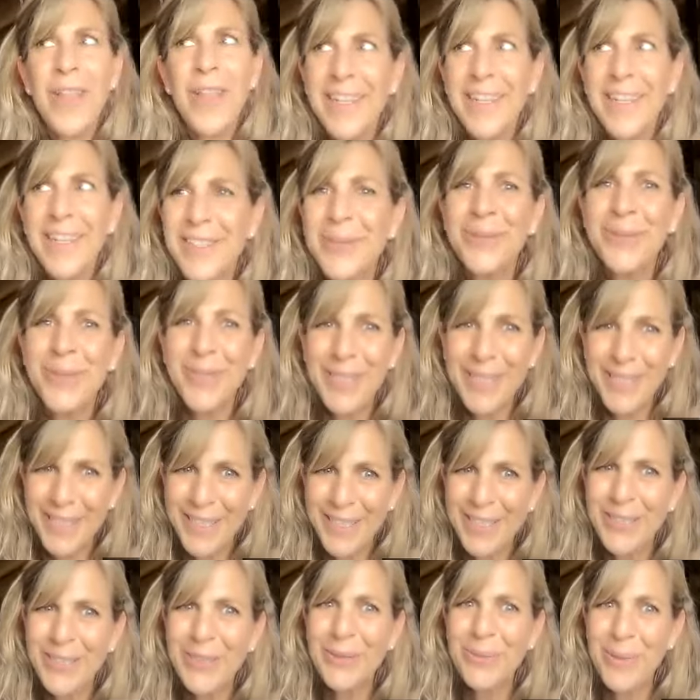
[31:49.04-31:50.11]
that's a
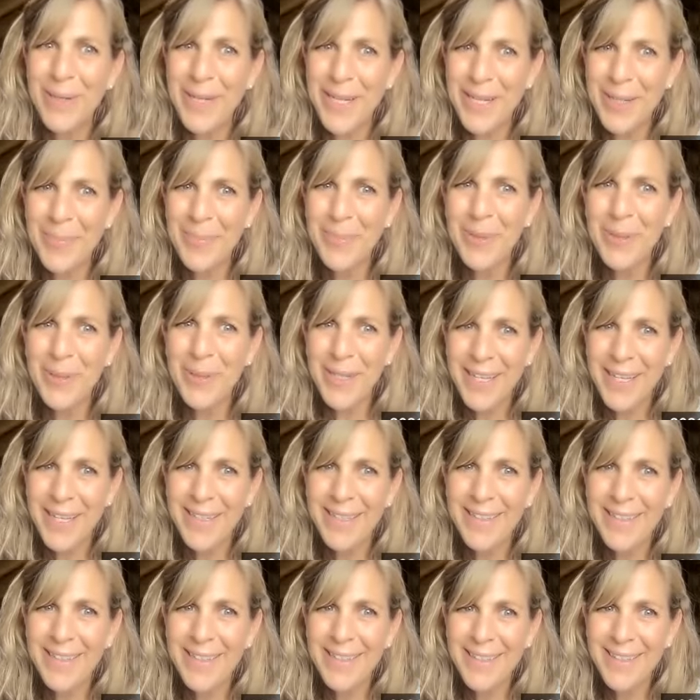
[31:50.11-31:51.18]
really good way to put
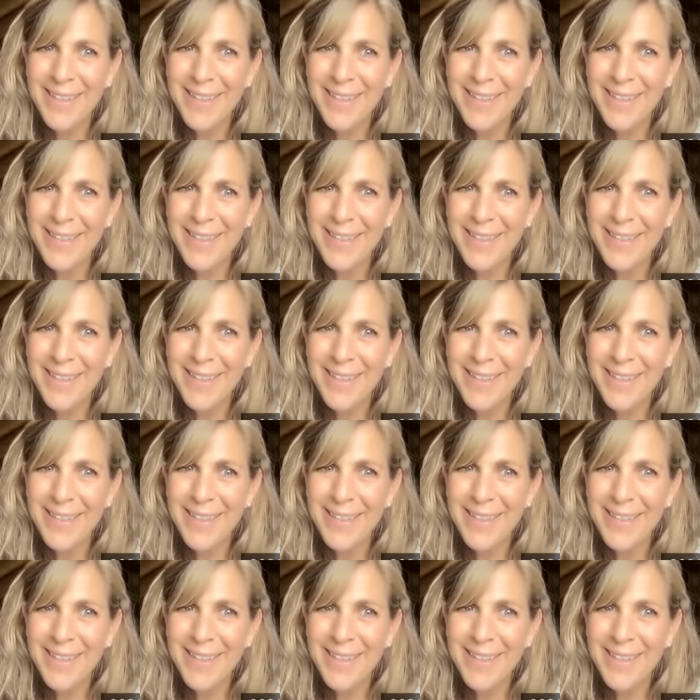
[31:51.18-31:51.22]
it.